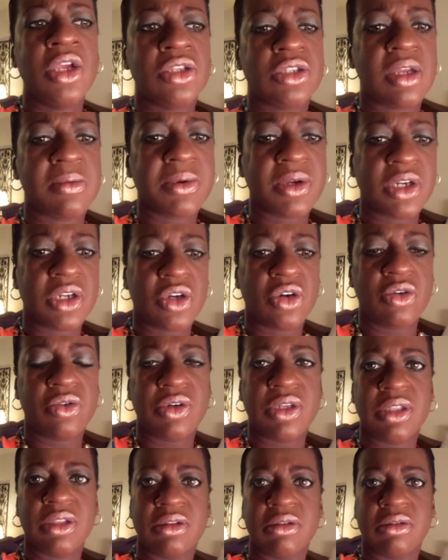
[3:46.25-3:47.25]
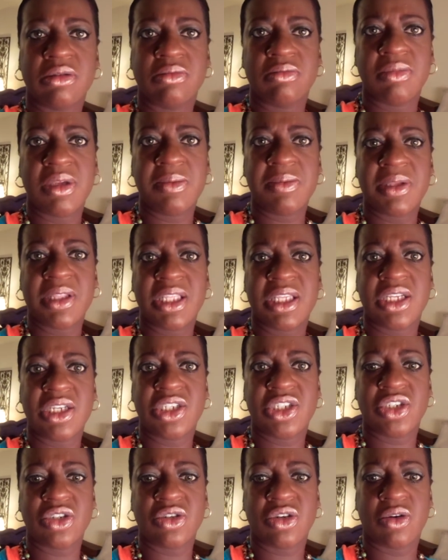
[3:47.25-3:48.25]
So I'm going to go in, maybe in the
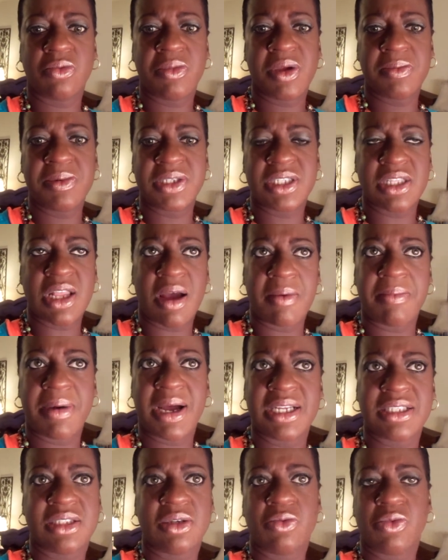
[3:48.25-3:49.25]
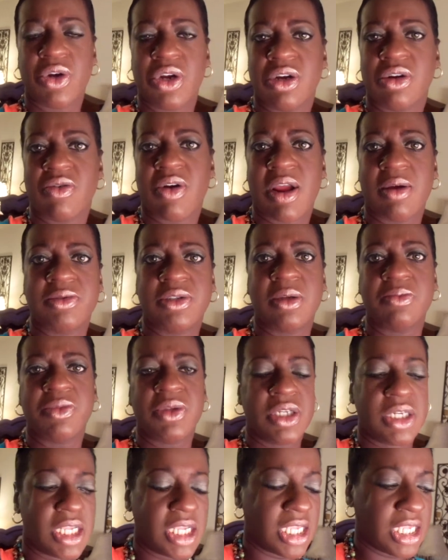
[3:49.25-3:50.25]
kitchen, or maybe stop by somewhere and grab
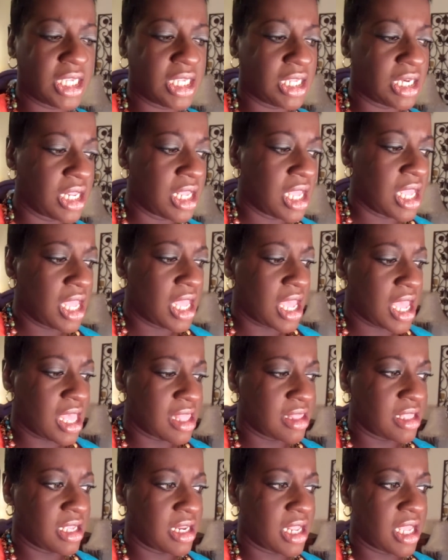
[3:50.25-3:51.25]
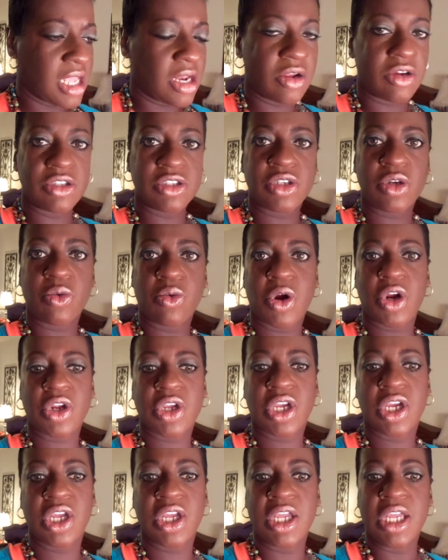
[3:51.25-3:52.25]
something to eat, and then head on to
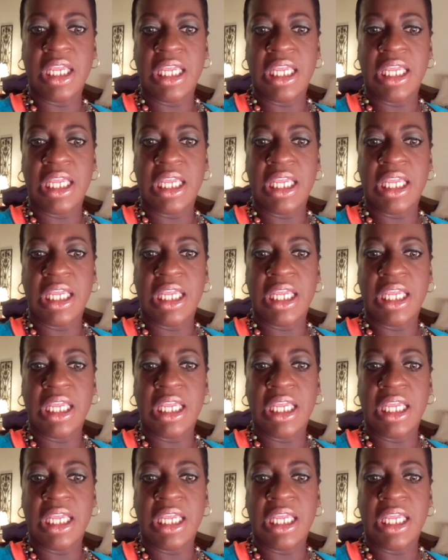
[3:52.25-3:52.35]
work